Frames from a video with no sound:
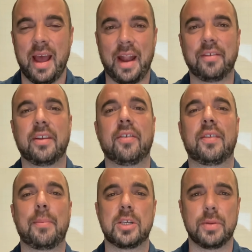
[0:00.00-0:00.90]

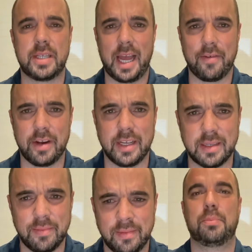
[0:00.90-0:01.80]

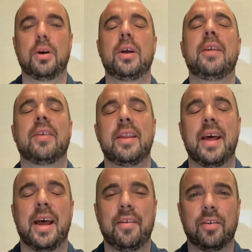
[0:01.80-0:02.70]
Anti-disestablishmentarianism. But it's in
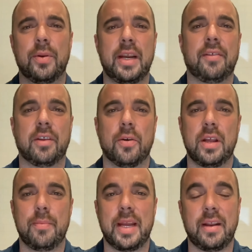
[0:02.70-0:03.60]
there, so we need to know what
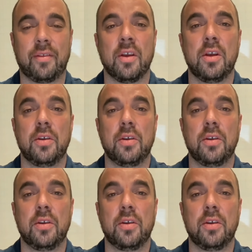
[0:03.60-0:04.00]
it means.